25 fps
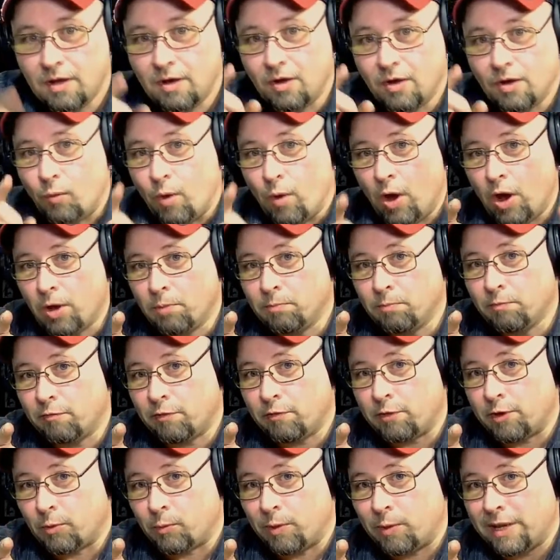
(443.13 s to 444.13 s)
Welcome for
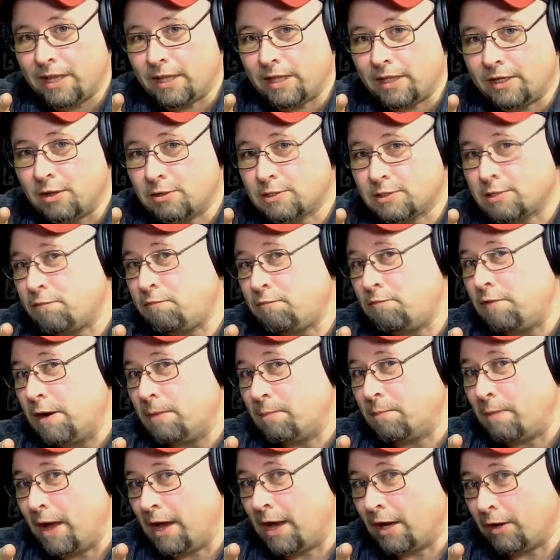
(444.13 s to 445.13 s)
your weekly dose of
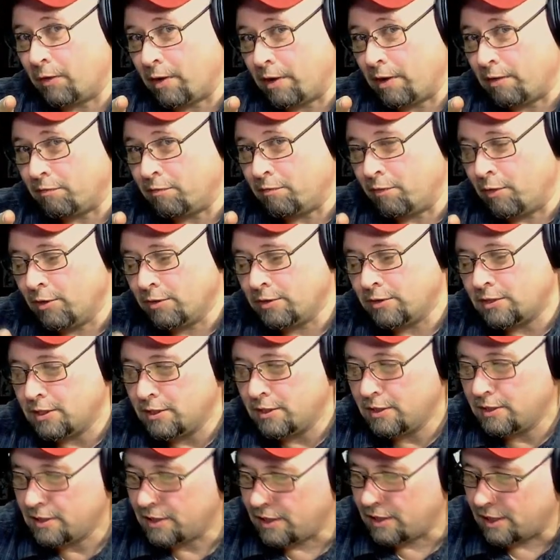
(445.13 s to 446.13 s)
fear-mongering, folks.
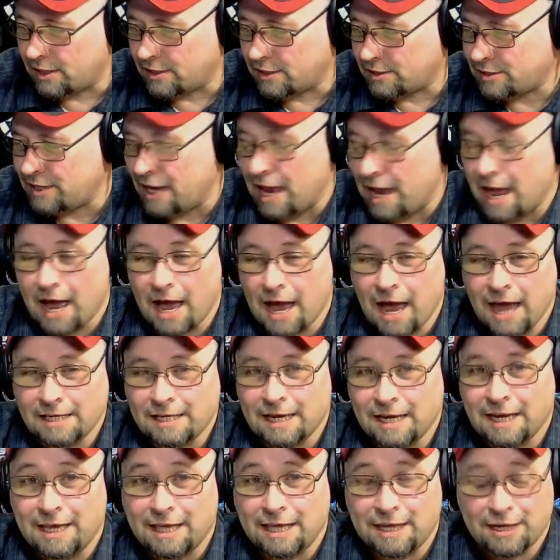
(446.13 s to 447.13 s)
Because, yeah, I
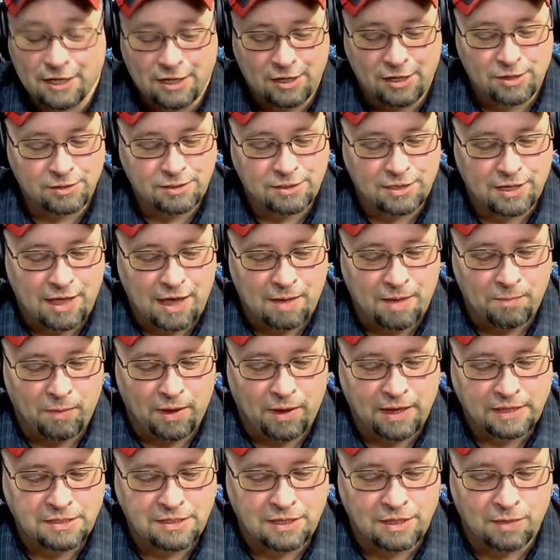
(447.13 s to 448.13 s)
did get accused of that
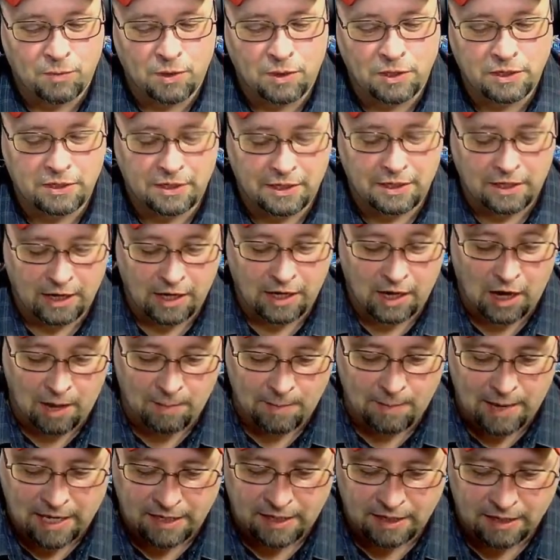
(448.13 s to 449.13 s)
by someone in a
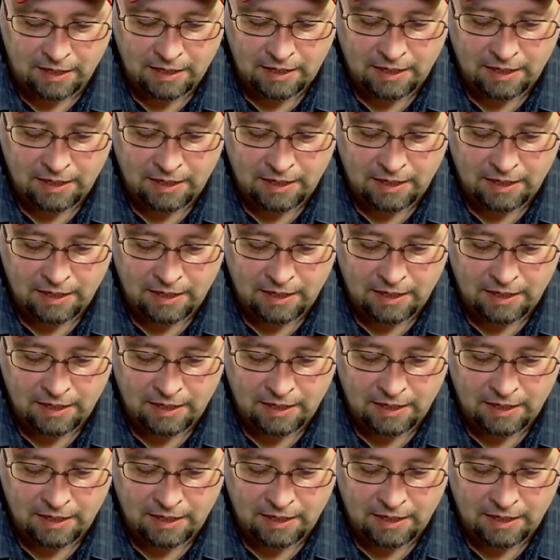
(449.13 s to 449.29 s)
comment.